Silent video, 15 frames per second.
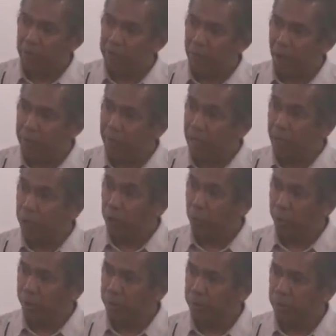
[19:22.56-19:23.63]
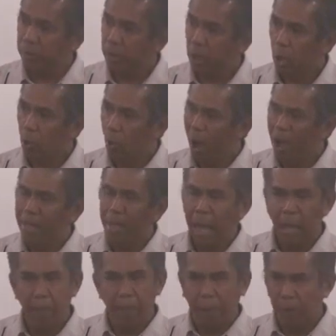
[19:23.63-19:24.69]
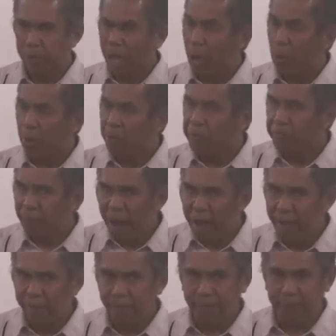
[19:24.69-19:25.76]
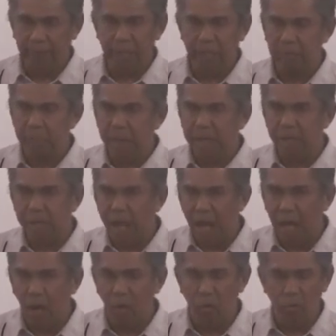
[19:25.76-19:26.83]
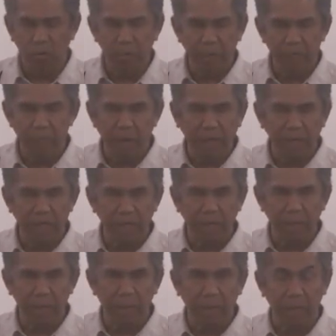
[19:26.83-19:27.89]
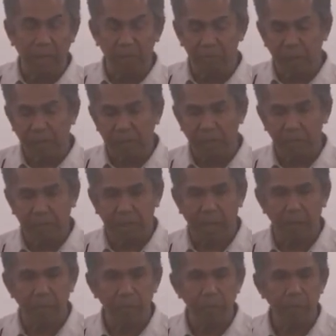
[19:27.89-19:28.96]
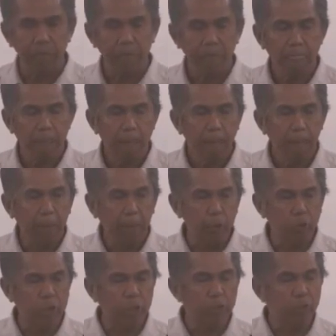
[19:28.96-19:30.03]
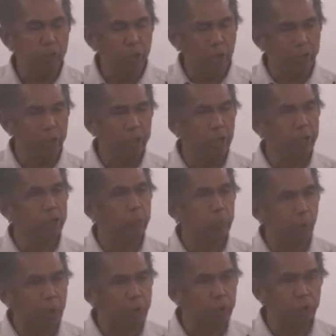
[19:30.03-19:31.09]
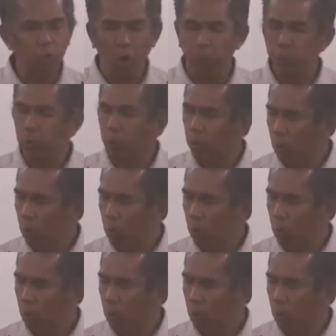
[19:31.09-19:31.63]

and family to it. Why? Because our faith is very shallow. In fact, it's not even real faith sometimes. Because it is just an expression of your